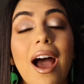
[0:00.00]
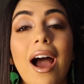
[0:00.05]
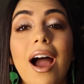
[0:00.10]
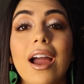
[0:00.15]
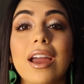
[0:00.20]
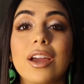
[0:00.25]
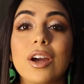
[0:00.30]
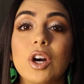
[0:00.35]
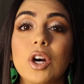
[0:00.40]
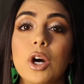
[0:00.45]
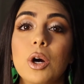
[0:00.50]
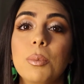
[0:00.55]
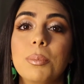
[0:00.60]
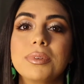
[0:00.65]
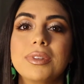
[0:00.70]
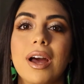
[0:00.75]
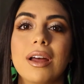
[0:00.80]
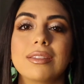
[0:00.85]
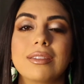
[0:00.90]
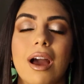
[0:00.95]
I hope
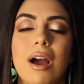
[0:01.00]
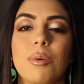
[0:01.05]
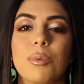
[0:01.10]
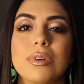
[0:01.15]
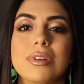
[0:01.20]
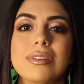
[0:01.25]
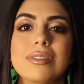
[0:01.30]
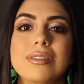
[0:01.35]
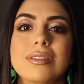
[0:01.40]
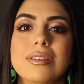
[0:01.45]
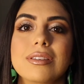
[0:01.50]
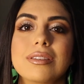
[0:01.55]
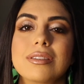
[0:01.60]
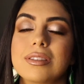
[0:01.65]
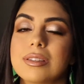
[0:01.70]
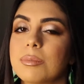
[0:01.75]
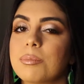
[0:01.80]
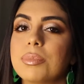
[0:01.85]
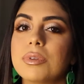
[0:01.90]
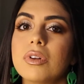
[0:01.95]
that that was
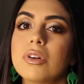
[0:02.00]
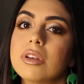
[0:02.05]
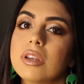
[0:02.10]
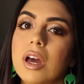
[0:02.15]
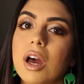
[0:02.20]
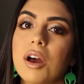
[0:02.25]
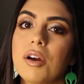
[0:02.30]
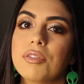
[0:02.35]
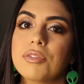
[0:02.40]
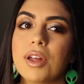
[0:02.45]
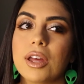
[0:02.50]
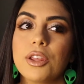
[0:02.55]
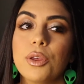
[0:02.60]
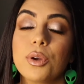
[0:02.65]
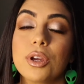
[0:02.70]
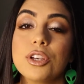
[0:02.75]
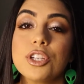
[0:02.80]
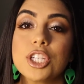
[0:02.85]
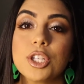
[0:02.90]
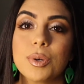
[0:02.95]
simple enough that you
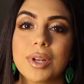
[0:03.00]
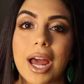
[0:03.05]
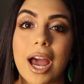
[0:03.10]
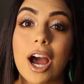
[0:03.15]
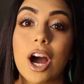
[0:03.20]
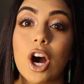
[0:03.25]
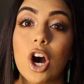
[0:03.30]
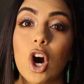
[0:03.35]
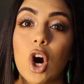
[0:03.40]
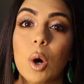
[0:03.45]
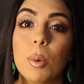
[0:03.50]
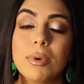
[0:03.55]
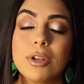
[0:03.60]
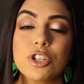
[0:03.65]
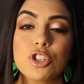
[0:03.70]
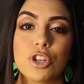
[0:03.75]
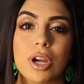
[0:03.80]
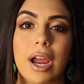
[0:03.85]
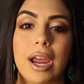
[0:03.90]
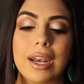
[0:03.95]
can do it at home
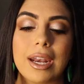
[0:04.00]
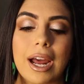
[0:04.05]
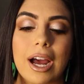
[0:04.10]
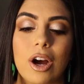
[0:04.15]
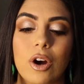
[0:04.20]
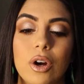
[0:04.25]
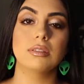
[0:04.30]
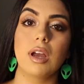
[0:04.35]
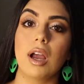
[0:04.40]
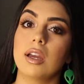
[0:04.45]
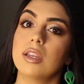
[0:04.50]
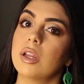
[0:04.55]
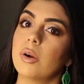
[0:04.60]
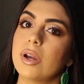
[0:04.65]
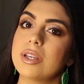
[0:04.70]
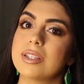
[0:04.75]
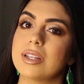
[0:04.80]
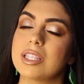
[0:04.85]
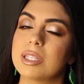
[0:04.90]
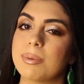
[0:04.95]
and try it out. I know
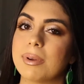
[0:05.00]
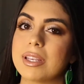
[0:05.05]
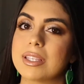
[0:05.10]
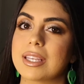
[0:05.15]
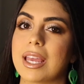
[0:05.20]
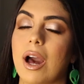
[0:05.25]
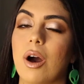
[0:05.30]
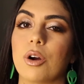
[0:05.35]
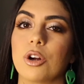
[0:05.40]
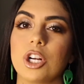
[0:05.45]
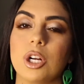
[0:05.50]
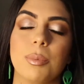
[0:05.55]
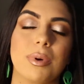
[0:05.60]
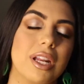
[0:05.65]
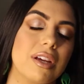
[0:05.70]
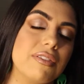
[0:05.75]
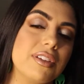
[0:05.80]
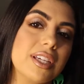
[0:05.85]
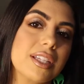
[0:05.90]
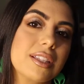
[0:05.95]
I said Space Cowgirl, but
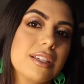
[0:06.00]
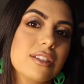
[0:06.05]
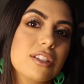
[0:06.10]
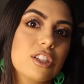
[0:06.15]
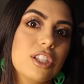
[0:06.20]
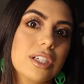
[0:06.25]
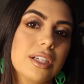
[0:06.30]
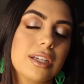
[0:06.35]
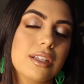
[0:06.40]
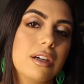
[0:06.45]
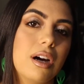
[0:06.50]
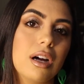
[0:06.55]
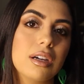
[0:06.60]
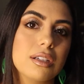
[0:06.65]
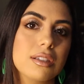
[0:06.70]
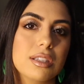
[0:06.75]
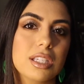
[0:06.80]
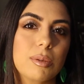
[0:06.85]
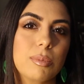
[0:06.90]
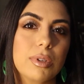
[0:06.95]
I feel like this look can
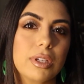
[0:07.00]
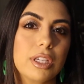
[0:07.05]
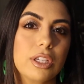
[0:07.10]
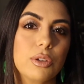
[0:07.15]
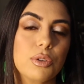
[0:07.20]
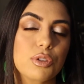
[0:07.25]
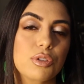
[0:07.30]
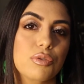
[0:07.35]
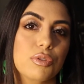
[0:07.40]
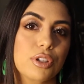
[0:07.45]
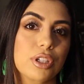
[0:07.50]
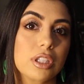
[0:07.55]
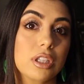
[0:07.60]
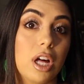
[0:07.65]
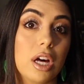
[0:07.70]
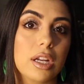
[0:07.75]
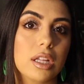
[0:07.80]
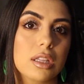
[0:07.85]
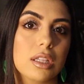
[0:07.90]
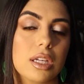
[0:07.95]
honestly be used for a
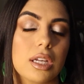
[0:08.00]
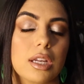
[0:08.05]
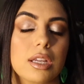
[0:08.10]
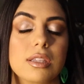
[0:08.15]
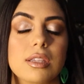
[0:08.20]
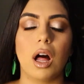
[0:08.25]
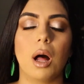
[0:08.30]
lot of things.